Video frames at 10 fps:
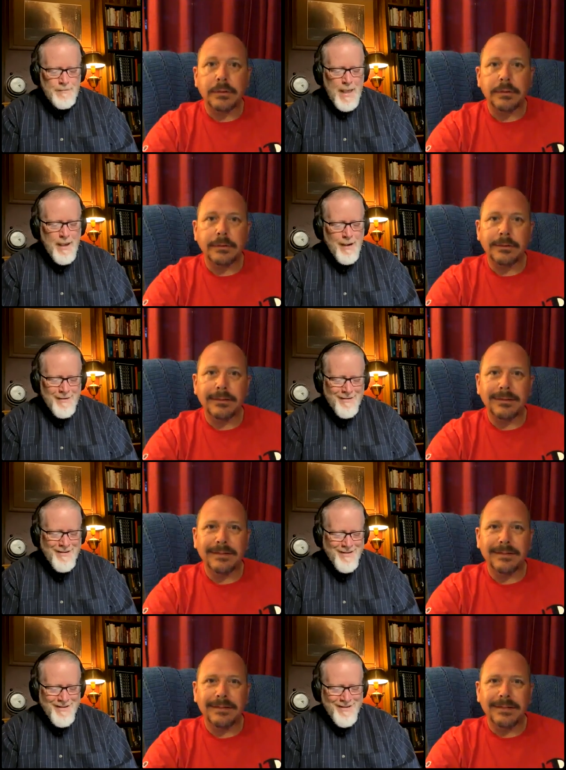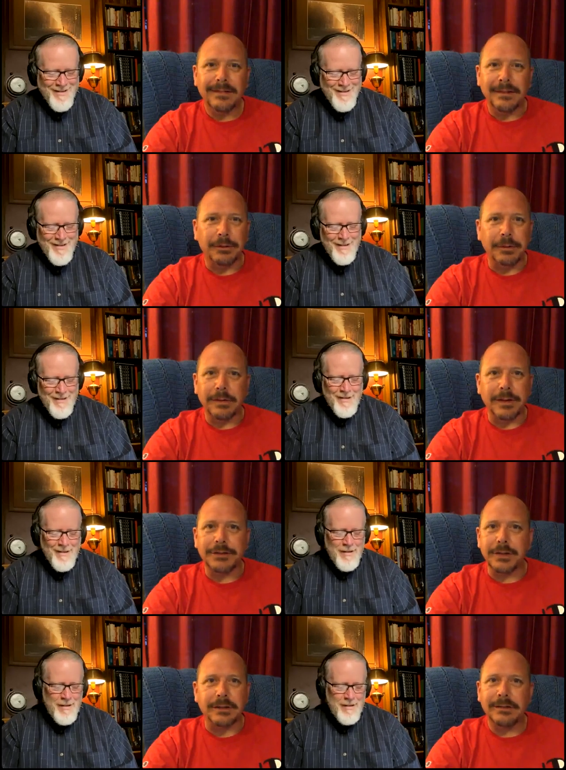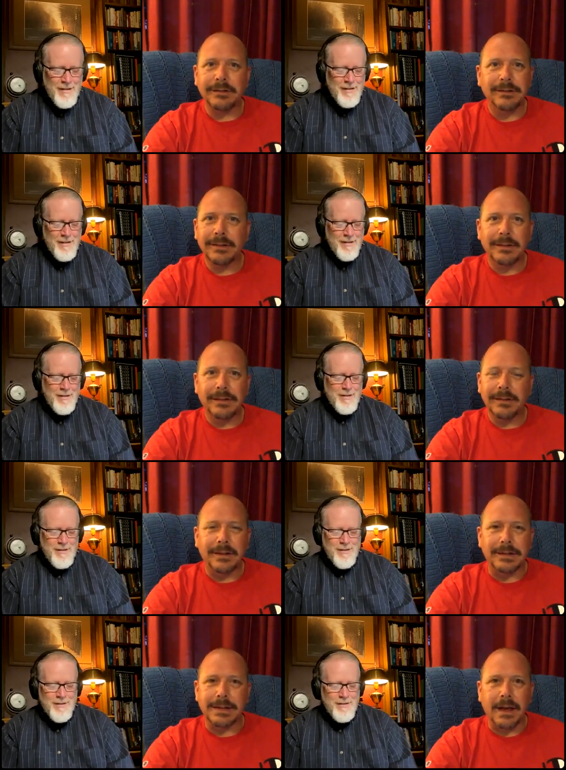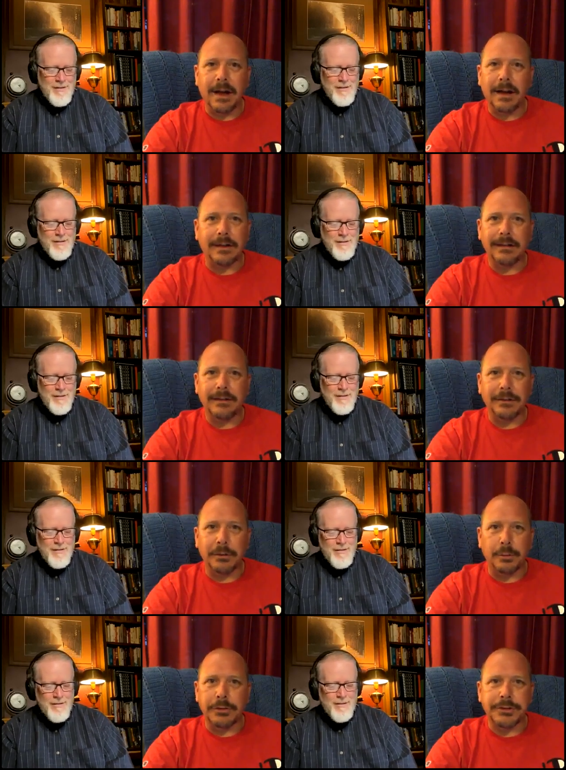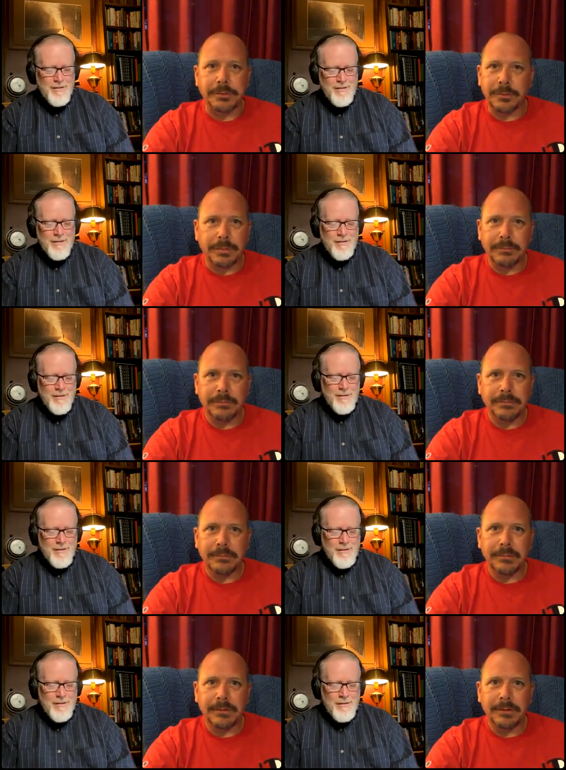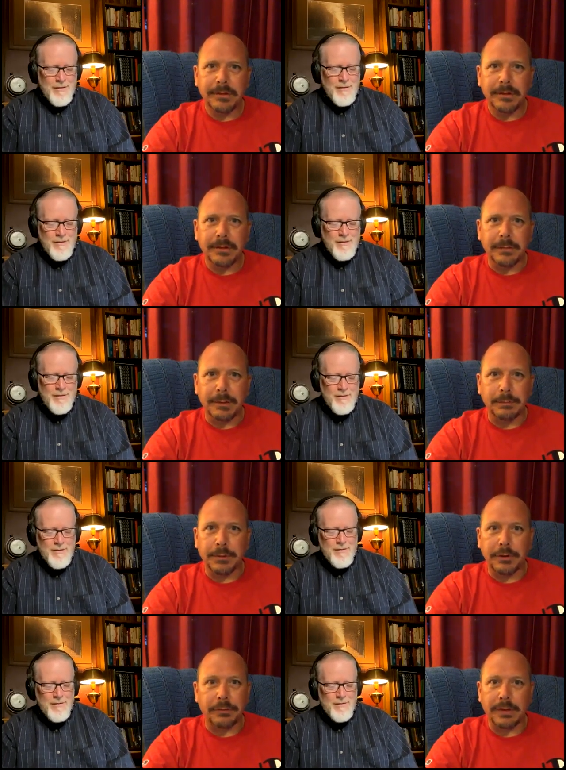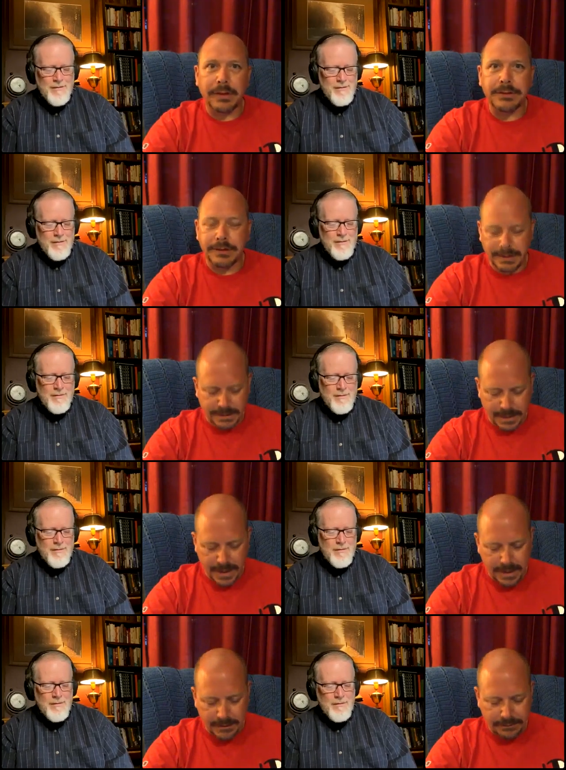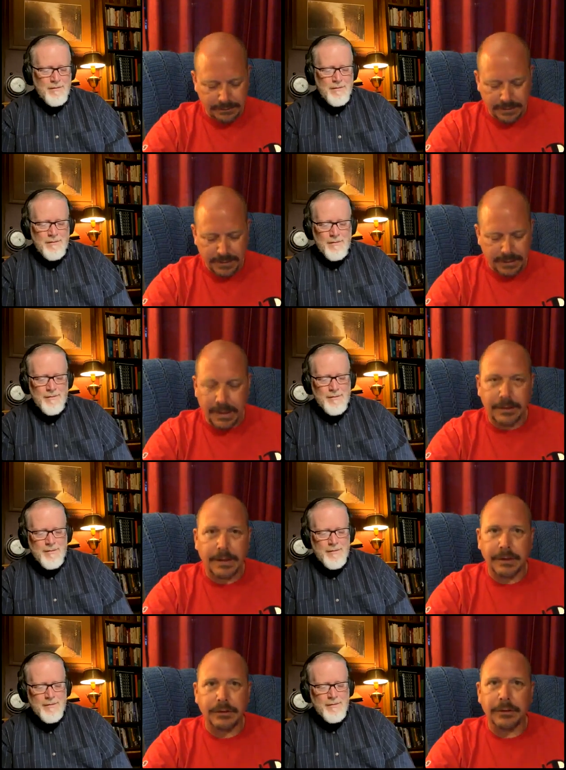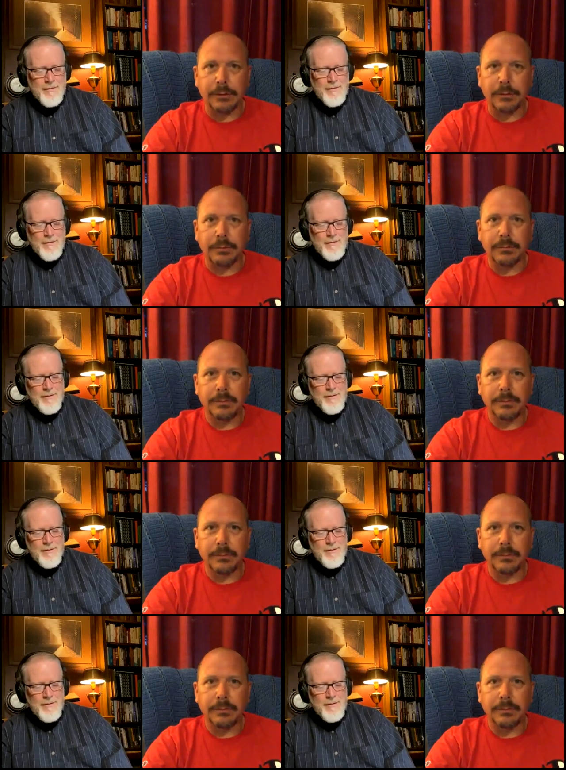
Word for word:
Speaker 1: Yeah. Your religion is not your worship. I mean, pure religion doesn't have anything to do with